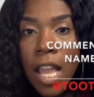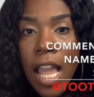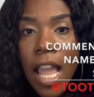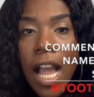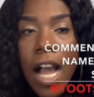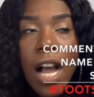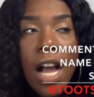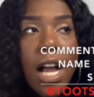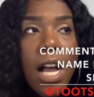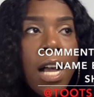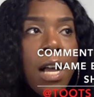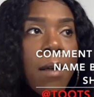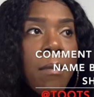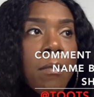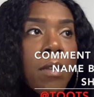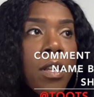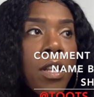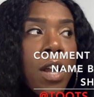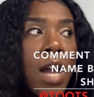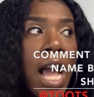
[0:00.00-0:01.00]

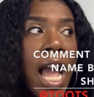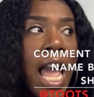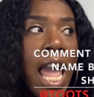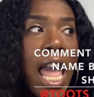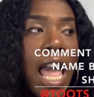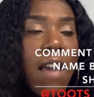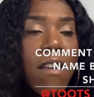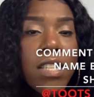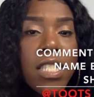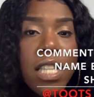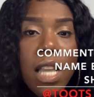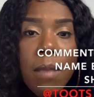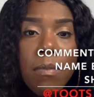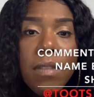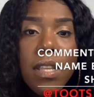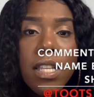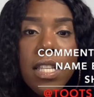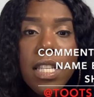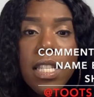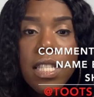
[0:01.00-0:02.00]
I have
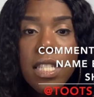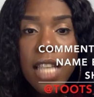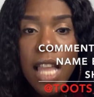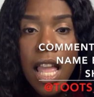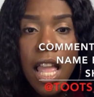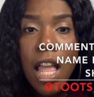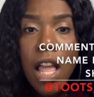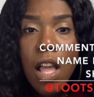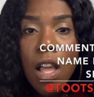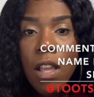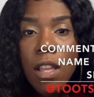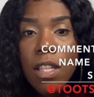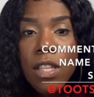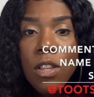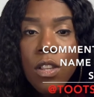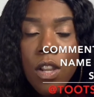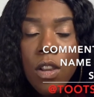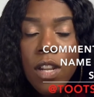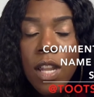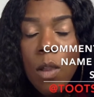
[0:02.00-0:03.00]
something to sell,
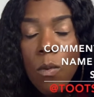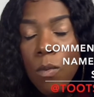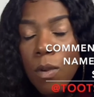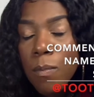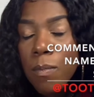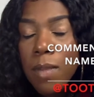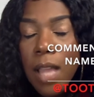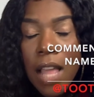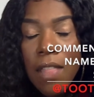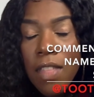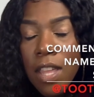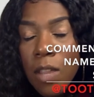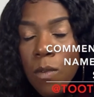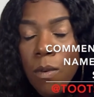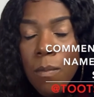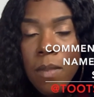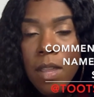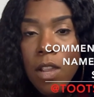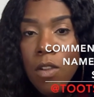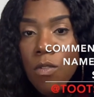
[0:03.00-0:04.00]
that I think
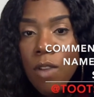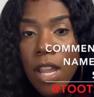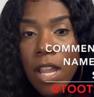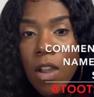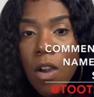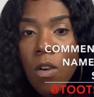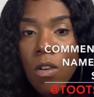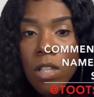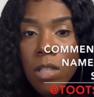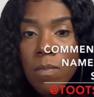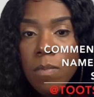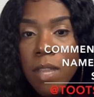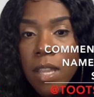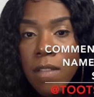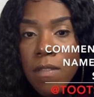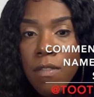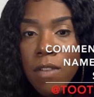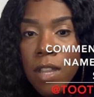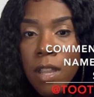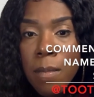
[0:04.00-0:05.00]
would be a great host pick
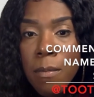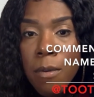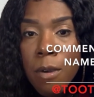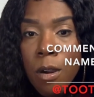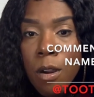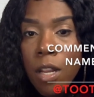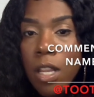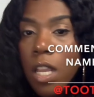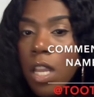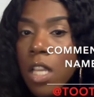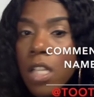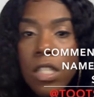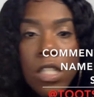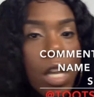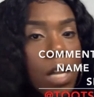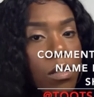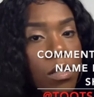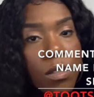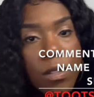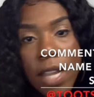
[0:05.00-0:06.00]
for your party.
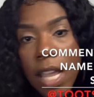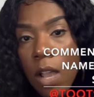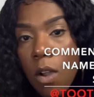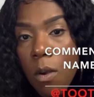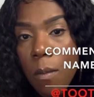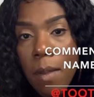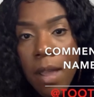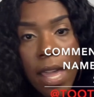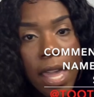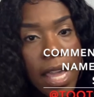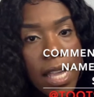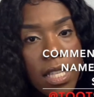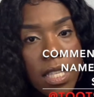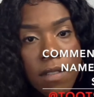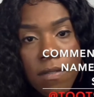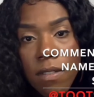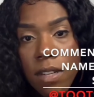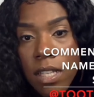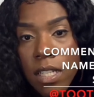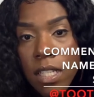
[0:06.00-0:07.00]
Don't do that on my
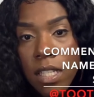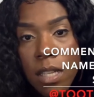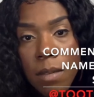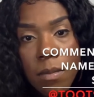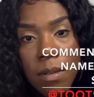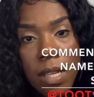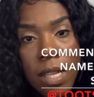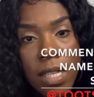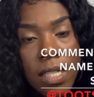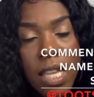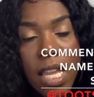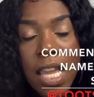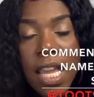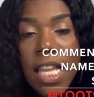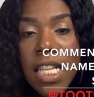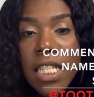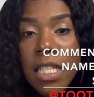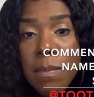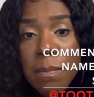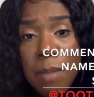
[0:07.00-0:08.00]
active listing, please.
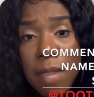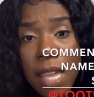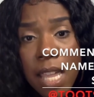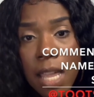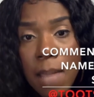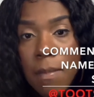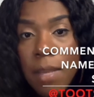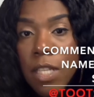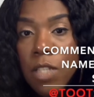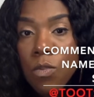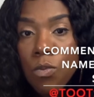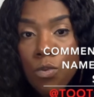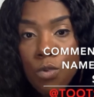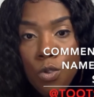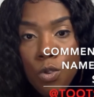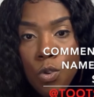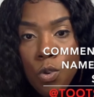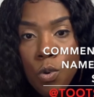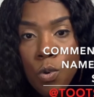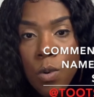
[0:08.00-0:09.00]
It's spam, it's
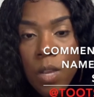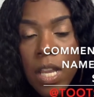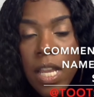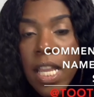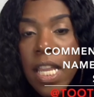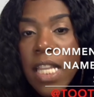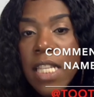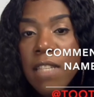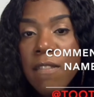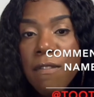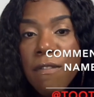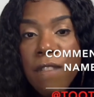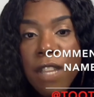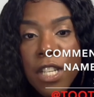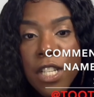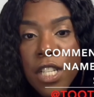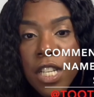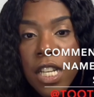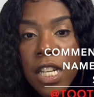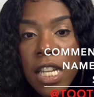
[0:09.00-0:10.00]
rude, it's
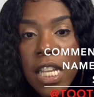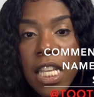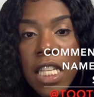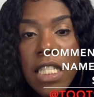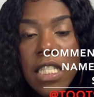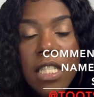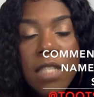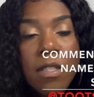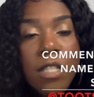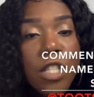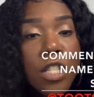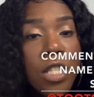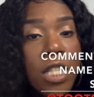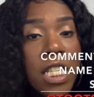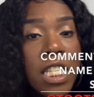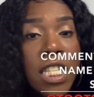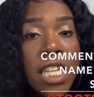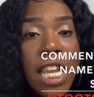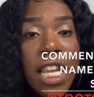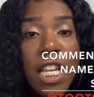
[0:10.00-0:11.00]
phishing,
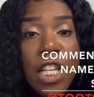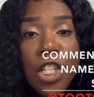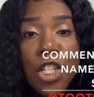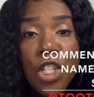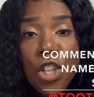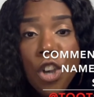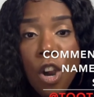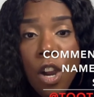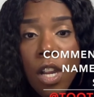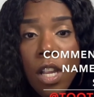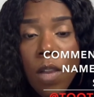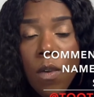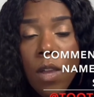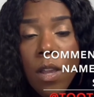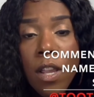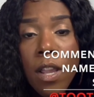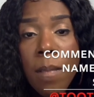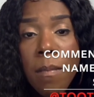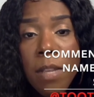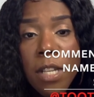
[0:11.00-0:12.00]
it's like a short
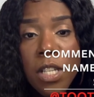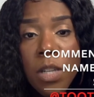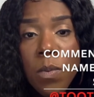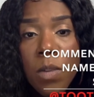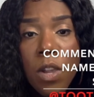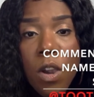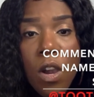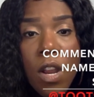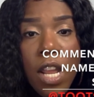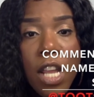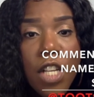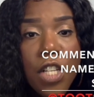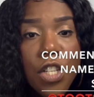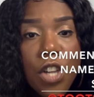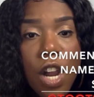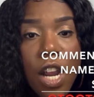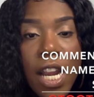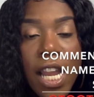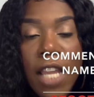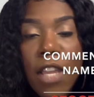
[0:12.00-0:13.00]
in commission. We call that
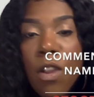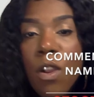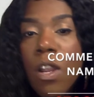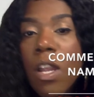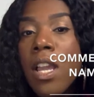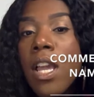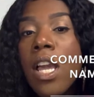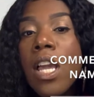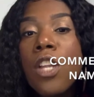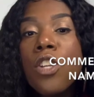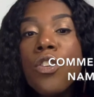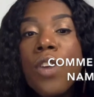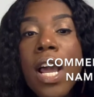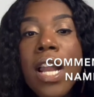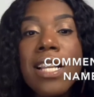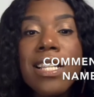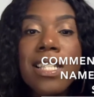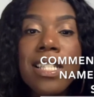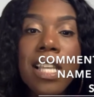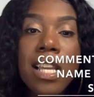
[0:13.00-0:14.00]
short, like you're
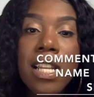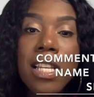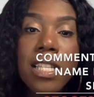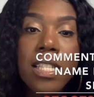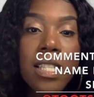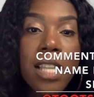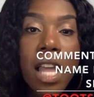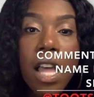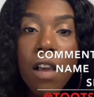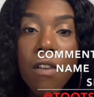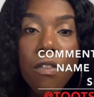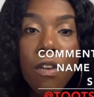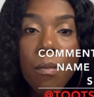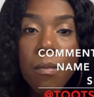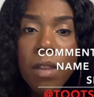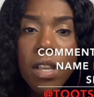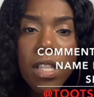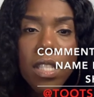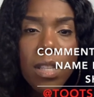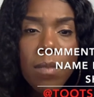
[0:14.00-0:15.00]
trying to steal a sale from
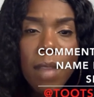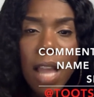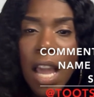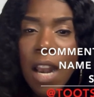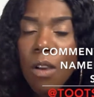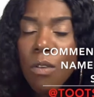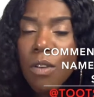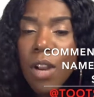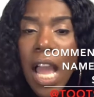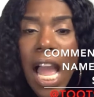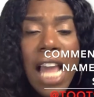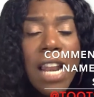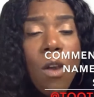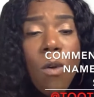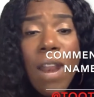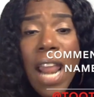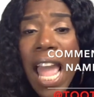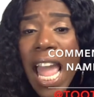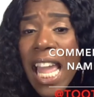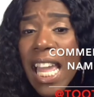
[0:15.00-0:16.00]
me or something. I don't know. I
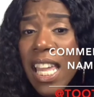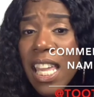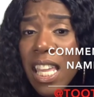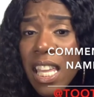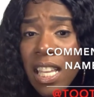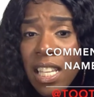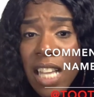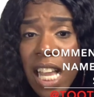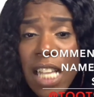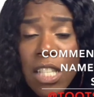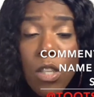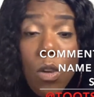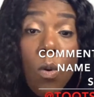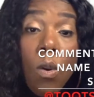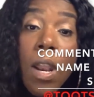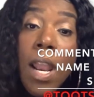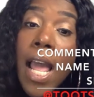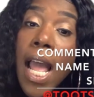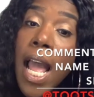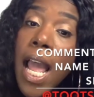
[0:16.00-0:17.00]
don't like it. I
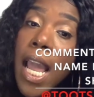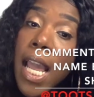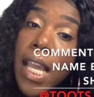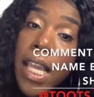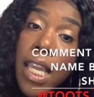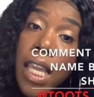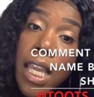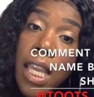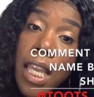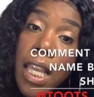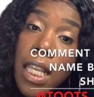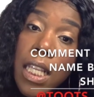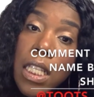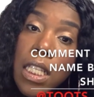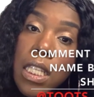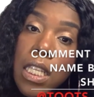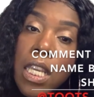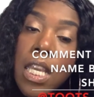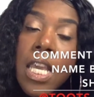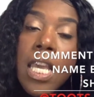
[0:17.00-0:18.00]
don't like
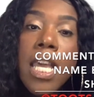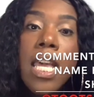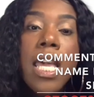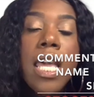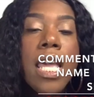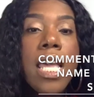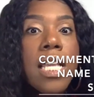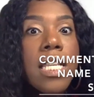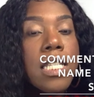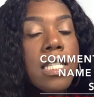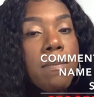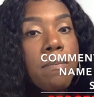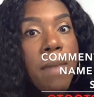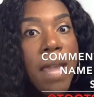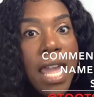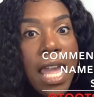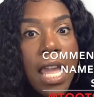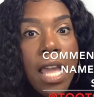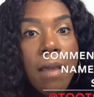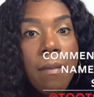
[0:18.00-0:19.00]
it. It's
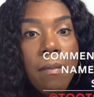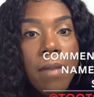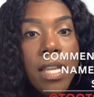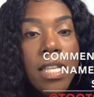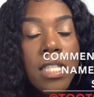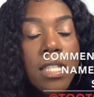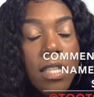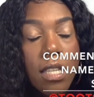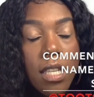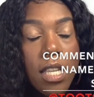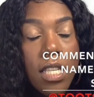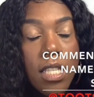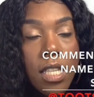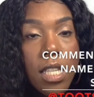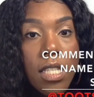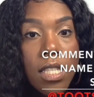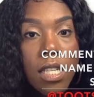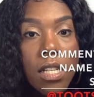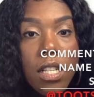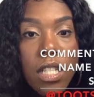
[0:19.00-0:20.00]
spam. It's
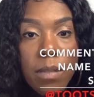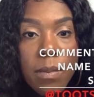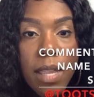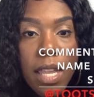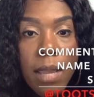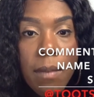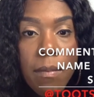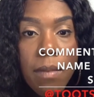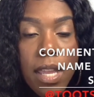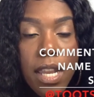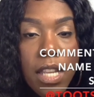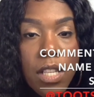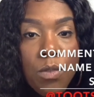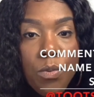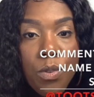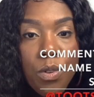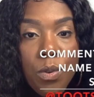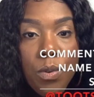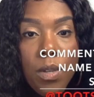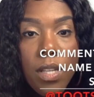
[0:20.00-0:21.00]
considered spam, and it's
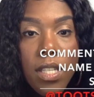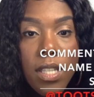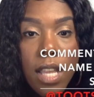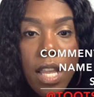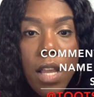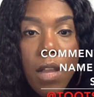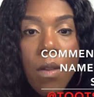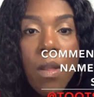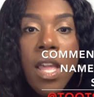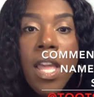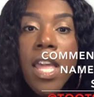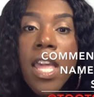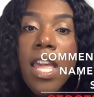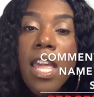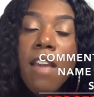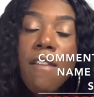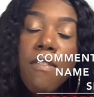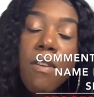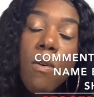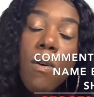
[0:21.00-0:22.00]
rude as hell.
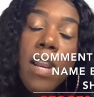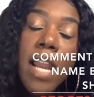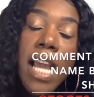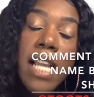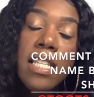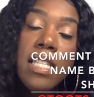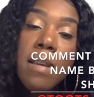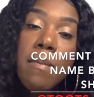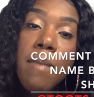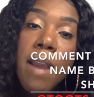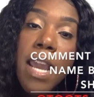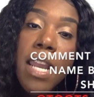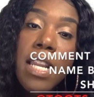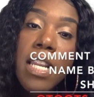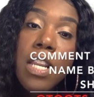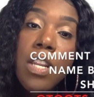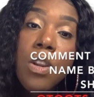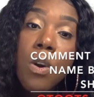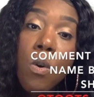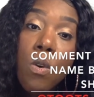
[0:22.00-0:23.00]
If you would like somebody
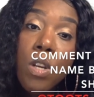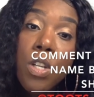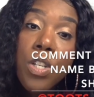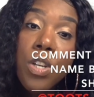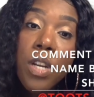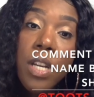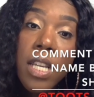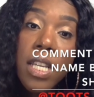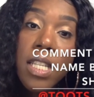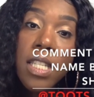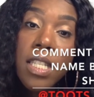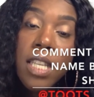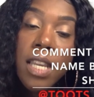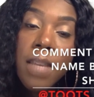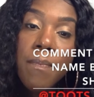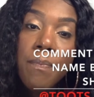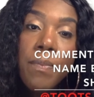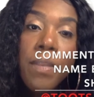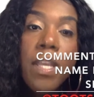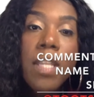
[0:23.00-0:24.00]
to notice your
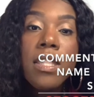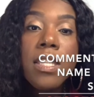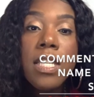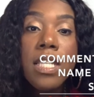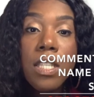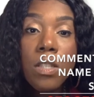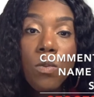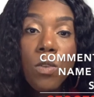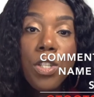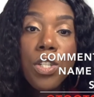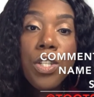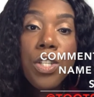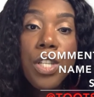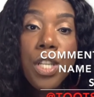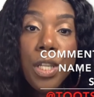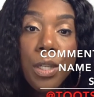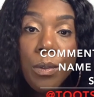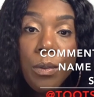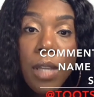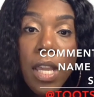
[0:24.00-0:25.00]
listing, this is what you
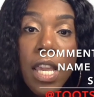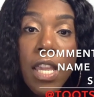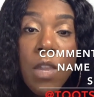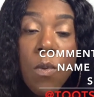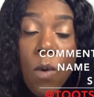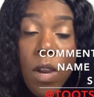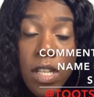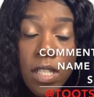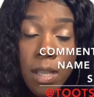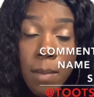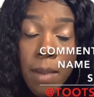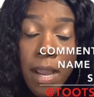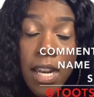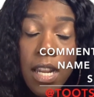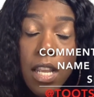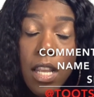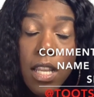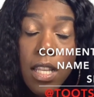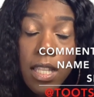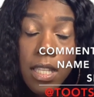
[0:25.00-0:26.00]
do. And you want somebody
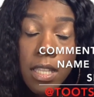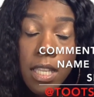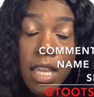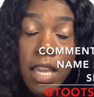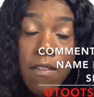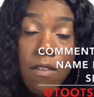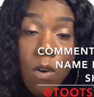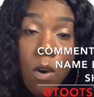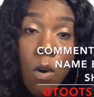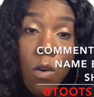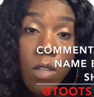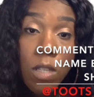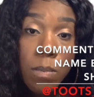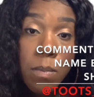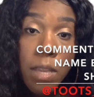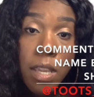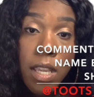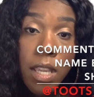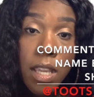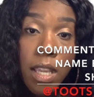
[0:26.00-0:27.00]
to give you a host
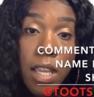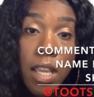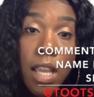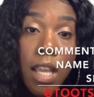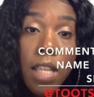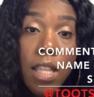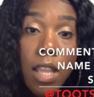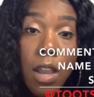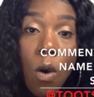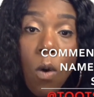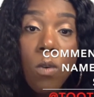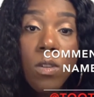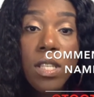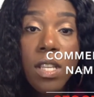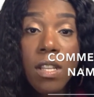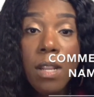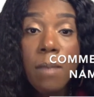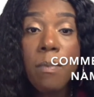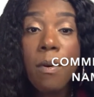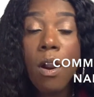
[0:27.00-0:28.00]
pick, the host
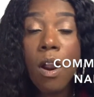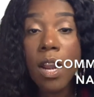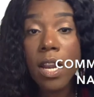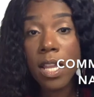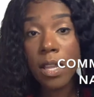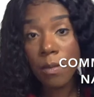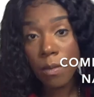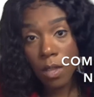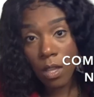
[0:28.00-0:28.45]
of the party.